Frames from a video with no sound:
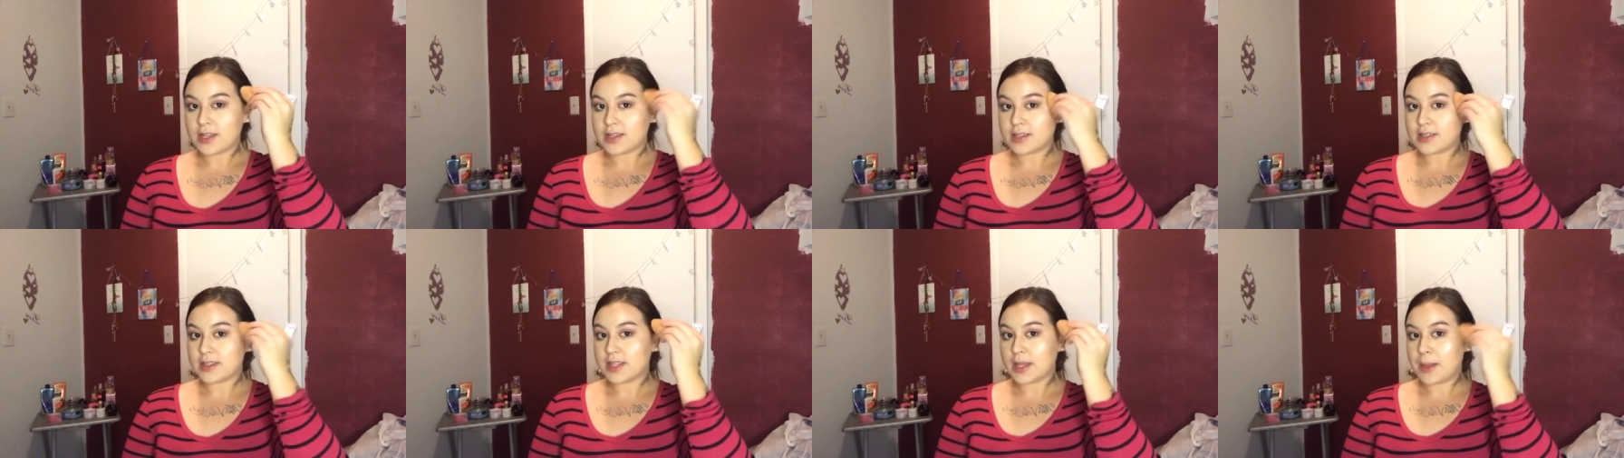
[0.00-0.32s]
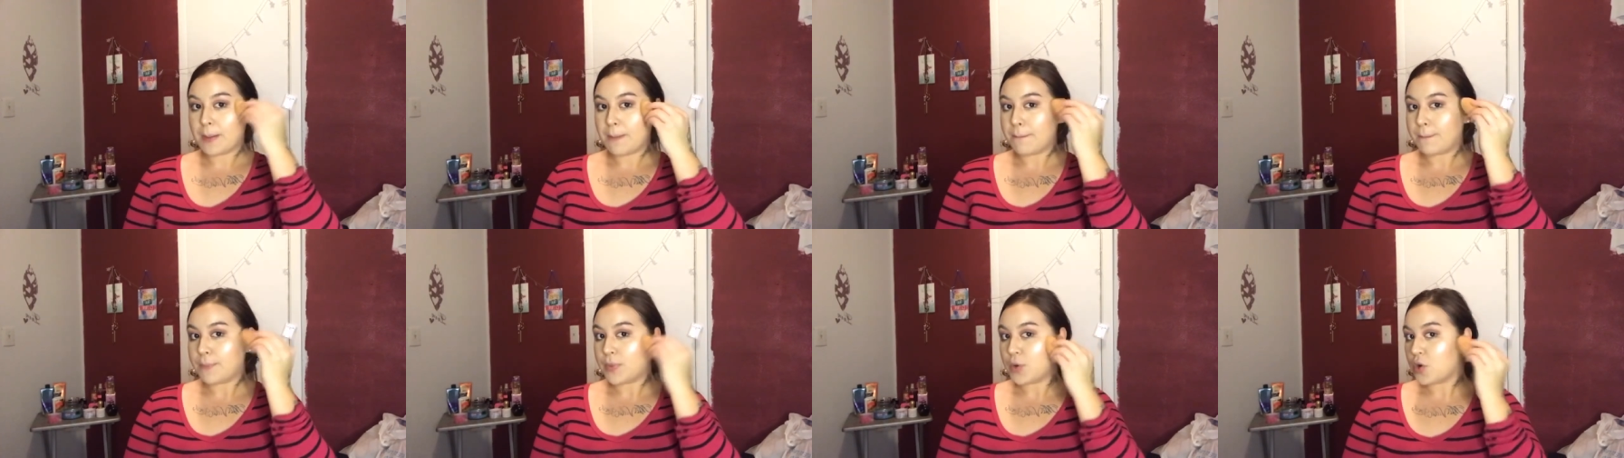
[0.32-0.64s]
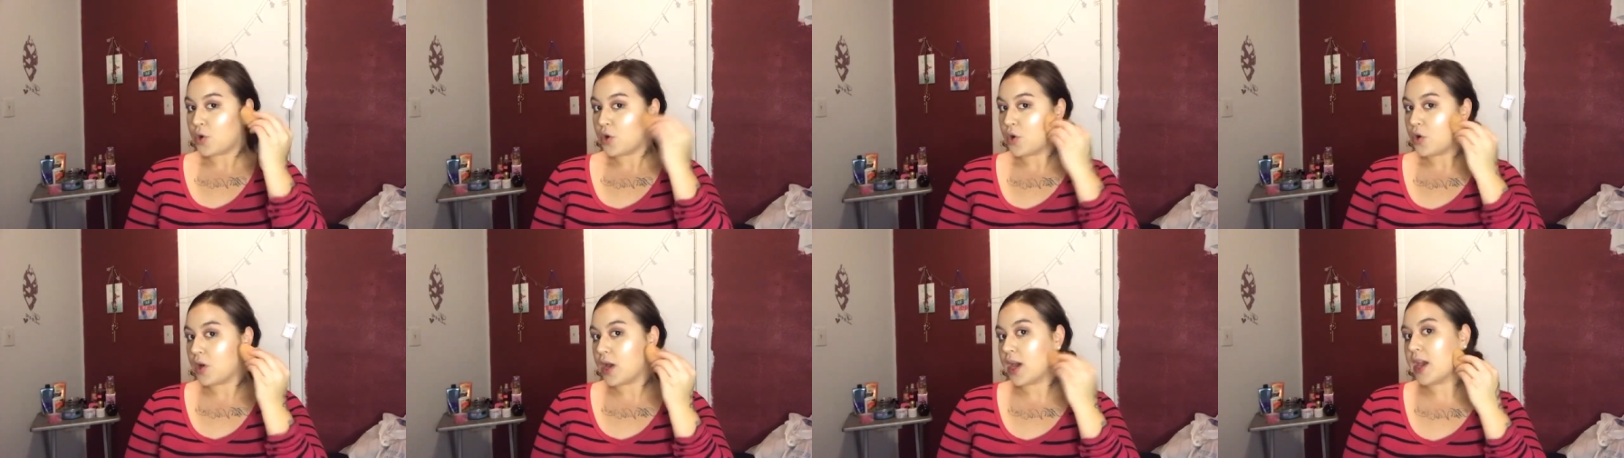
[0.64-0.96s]

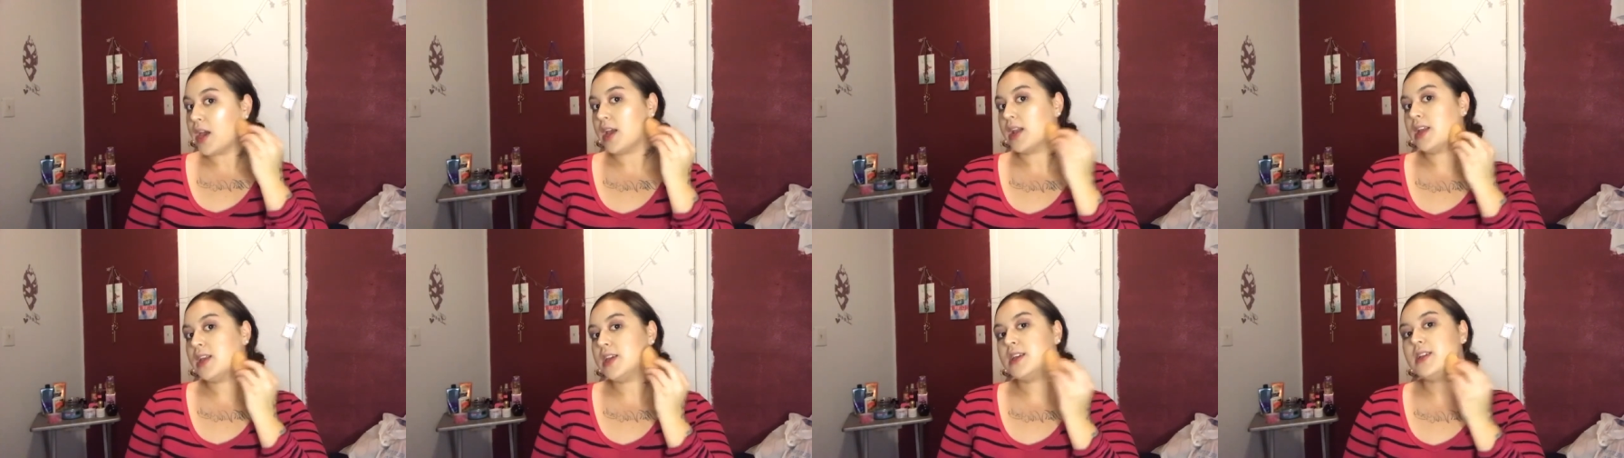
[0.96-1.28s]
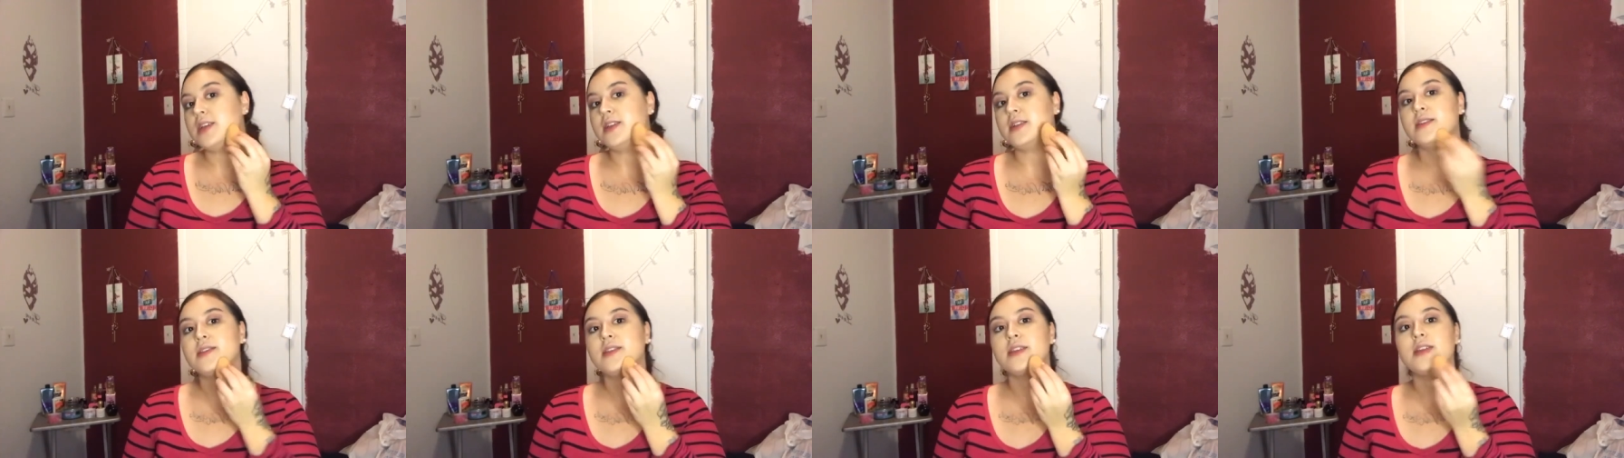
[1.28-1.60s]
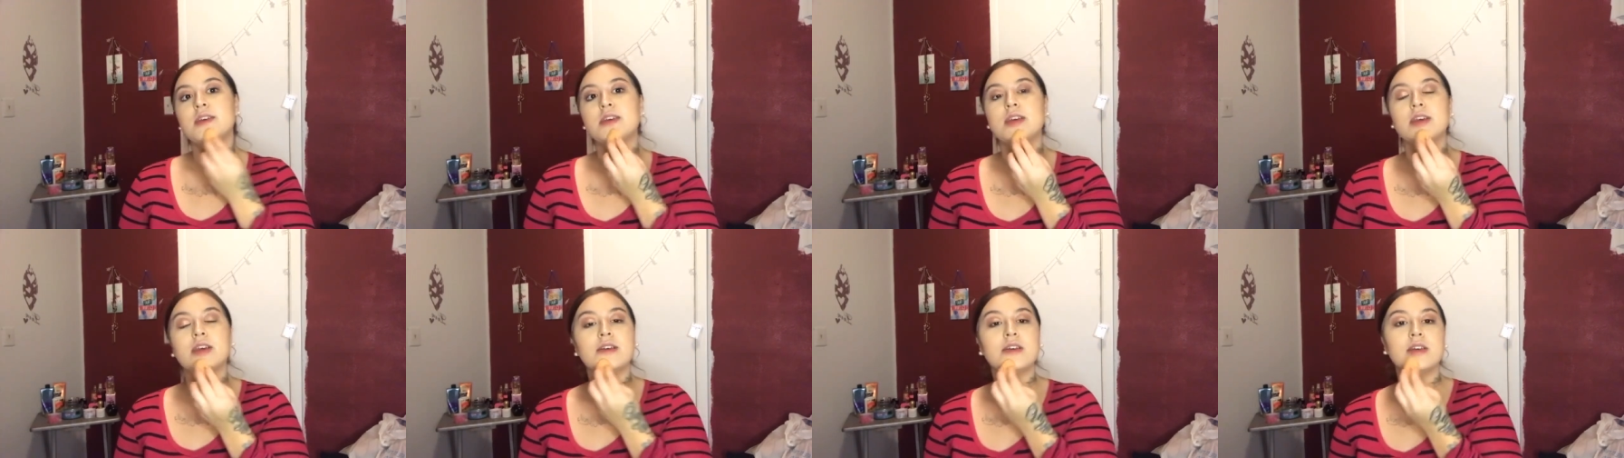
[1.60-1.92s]
simple and
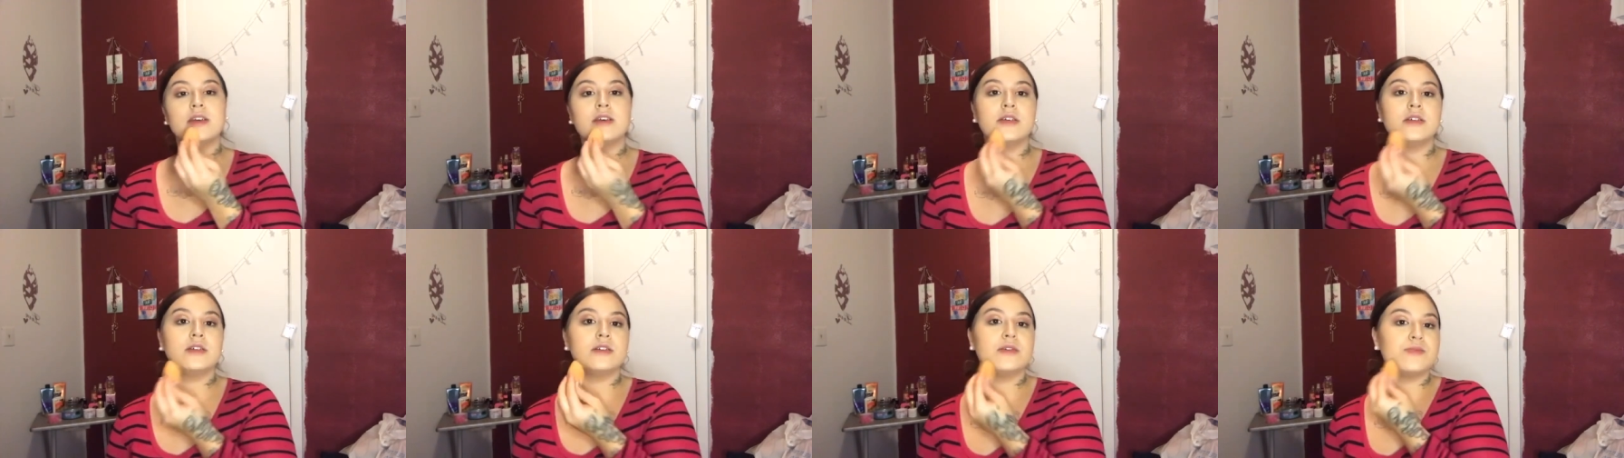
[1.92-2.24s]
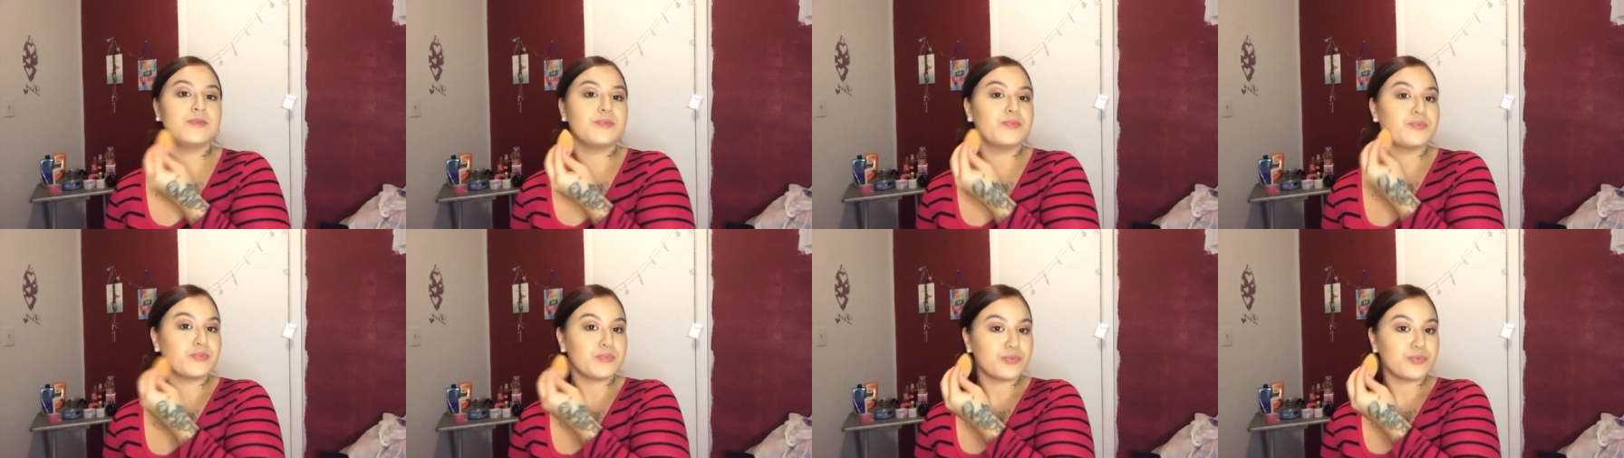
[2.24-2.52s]
easy.